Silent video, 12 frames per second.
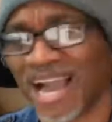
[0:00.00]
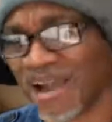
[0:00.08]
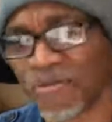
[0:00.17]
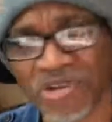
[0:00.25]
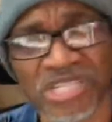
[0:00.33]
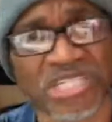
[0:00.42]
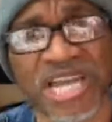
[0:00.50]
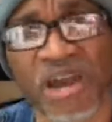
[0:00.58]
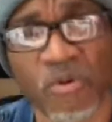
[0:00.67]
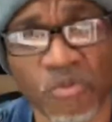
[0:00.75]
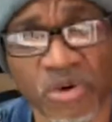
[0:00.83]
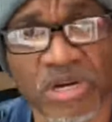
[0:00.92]
I wish
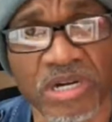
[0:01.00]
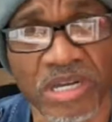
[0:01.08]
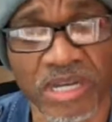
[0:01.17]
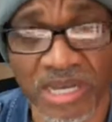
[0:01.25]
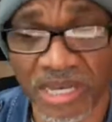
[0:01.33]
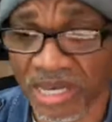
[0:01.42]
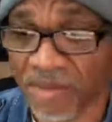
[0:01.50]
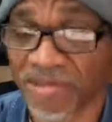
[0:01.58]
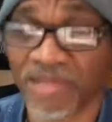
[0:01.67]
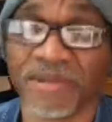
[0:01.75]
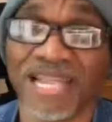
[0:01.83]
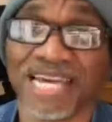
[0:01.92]
I would,
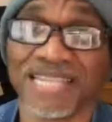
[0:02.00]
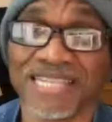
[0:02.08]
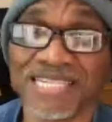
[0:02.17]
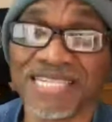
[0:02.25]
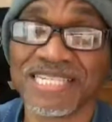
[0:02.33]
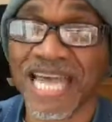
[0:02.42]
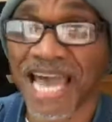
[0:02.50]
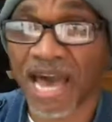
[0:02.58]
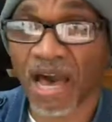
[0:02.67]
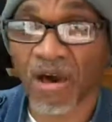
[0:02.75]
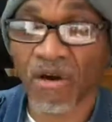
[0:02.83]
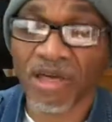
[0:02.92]
but they were like, this is
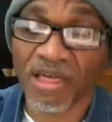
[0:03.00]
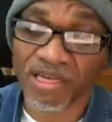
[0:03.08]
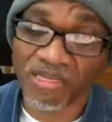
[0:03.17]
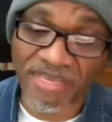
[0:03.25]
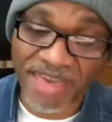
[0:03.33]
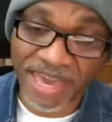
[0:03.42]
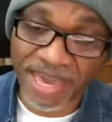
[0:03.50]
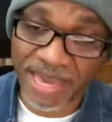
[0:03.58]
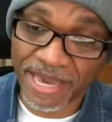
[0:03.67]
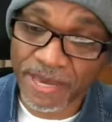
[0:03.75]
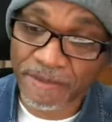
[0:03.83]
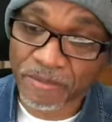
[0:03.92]
how
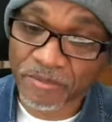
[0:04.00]
they